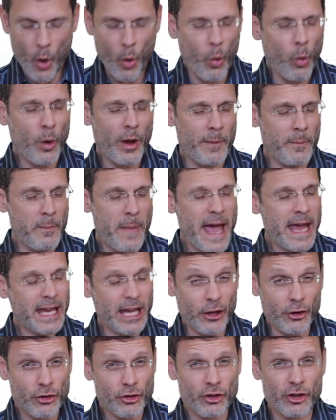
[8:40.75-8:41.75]

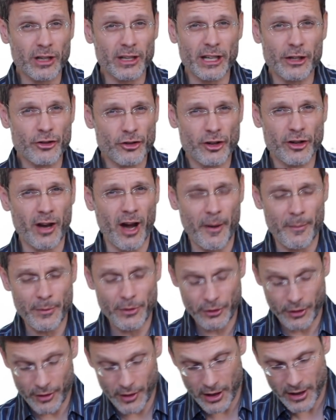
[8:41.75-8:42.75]
making Cilic
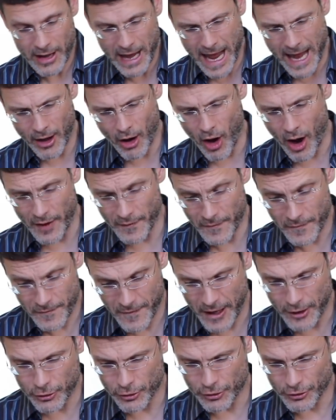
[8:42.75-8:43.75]
come to the net on
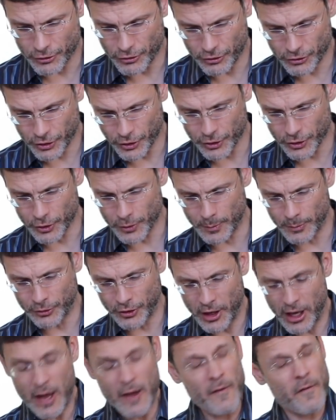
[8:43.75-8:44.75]
Federer's terms.